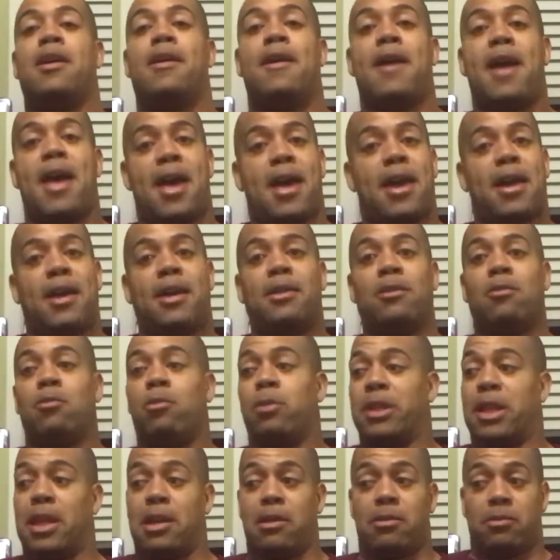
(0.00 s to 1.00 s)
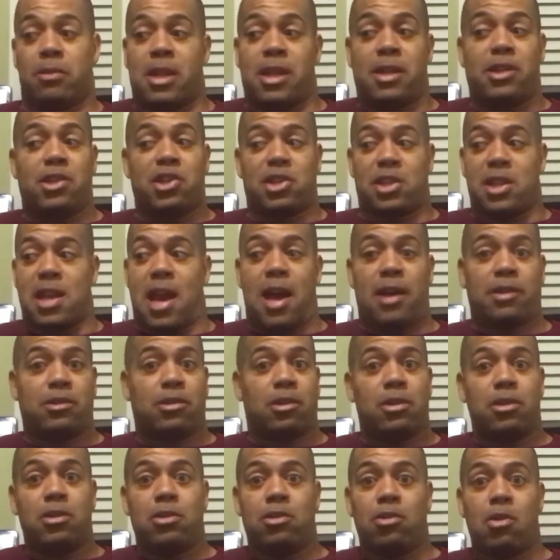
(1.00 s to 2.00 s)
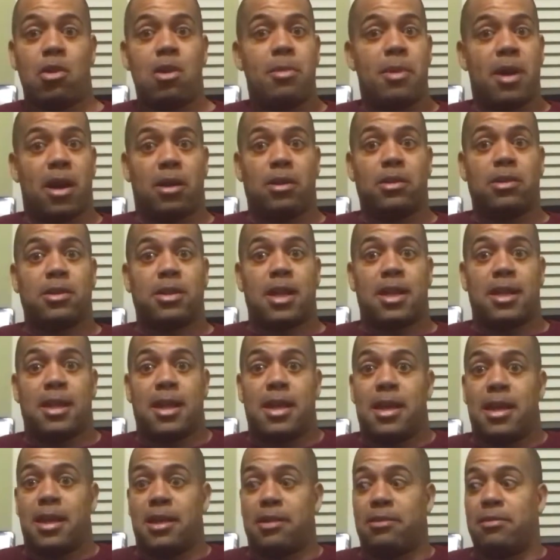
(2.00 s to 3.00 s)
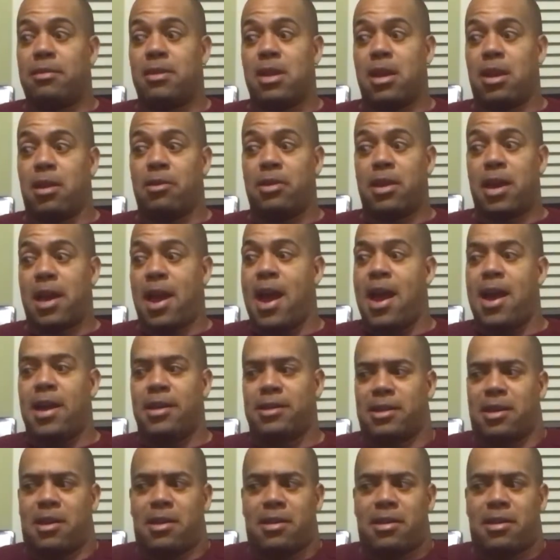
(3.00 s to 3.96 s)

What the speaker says: and they just knocked on doorbells, and they asked.